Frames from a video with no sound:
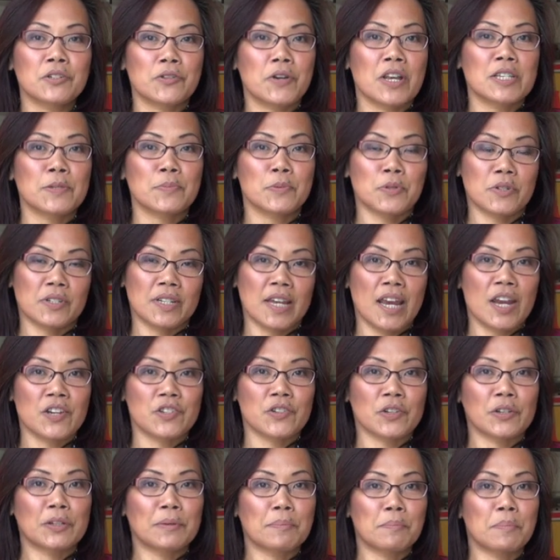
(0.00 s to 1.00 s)

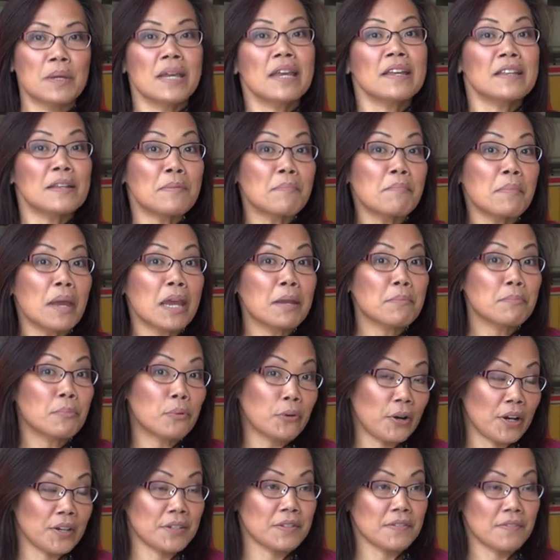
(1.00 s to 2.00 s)
transportation being the main
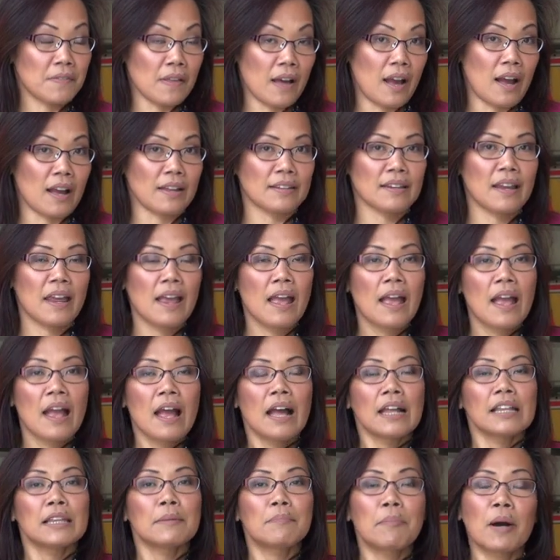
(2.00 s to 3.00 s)
point of that.
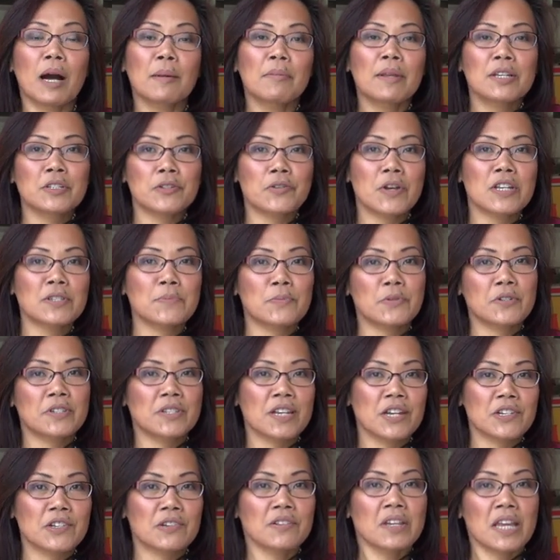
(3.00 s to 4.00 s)
The public
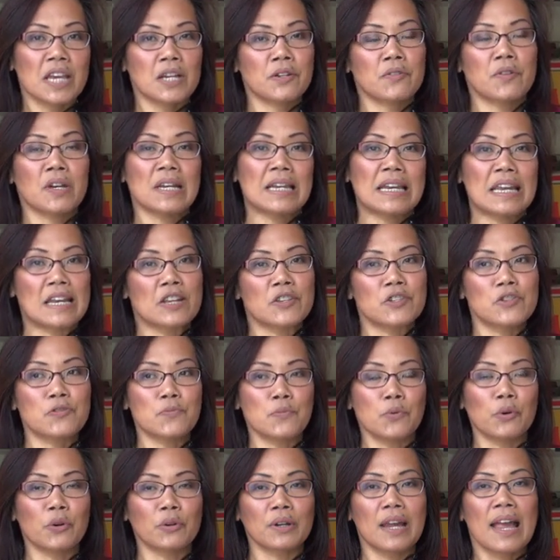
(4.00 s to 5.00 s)
transportation here in
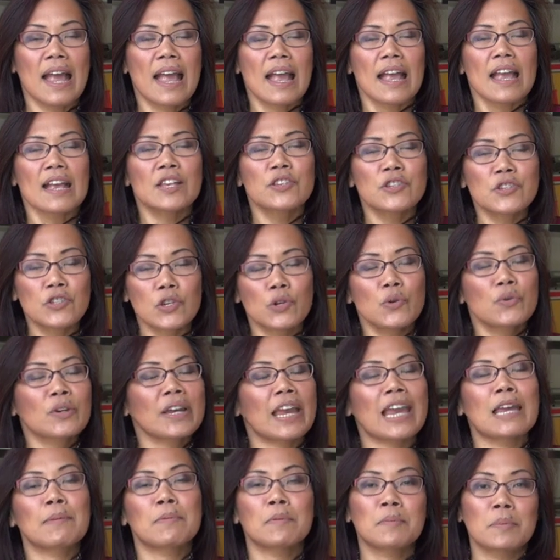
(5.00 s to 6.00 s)
Innsbruck is so
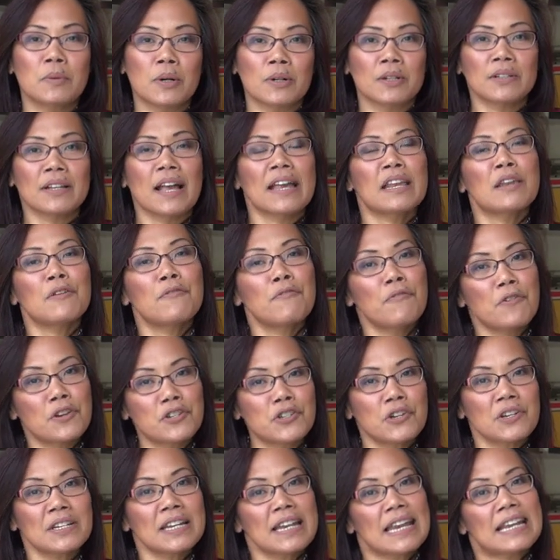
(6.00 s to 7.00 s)
capable and
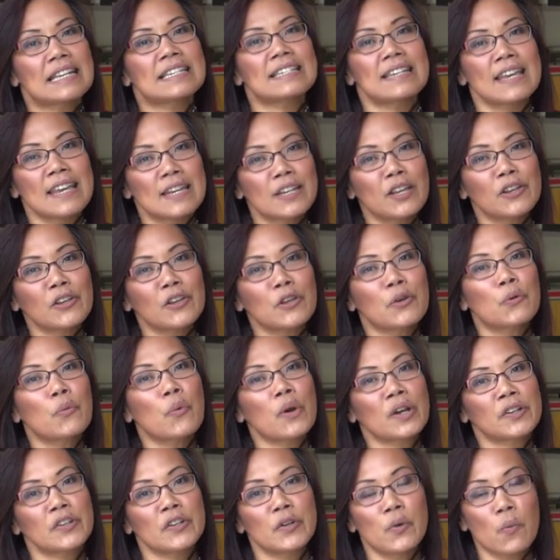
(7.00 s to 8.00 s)
efficient in taking you
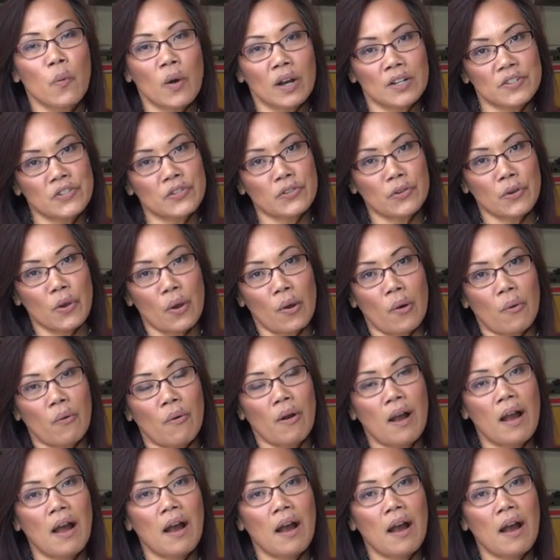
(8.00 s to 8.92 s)
where you want to go.